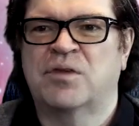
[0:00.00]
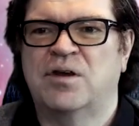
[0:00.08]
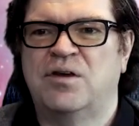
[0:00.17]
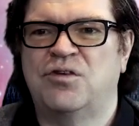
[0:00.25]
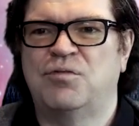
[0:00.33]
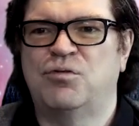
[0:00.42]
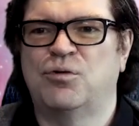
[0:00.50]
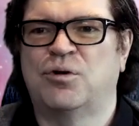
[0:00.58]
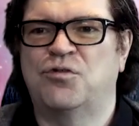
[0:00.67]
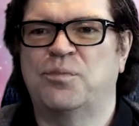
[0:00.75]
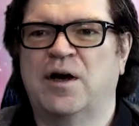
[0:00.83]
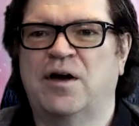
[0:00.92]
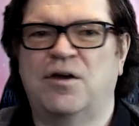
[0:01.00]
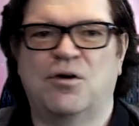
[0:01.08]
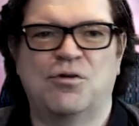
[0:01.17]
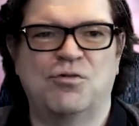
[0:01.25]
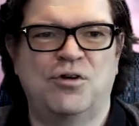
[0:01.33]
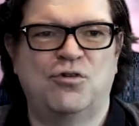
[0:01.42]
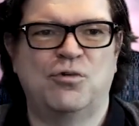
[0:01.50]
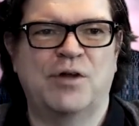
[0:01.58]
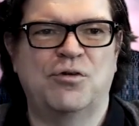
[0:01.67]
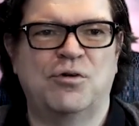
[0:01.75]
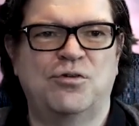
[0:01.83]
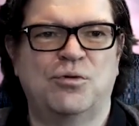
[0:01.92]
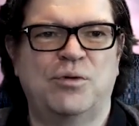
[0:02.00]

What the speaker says: is influenced by a 32 by 32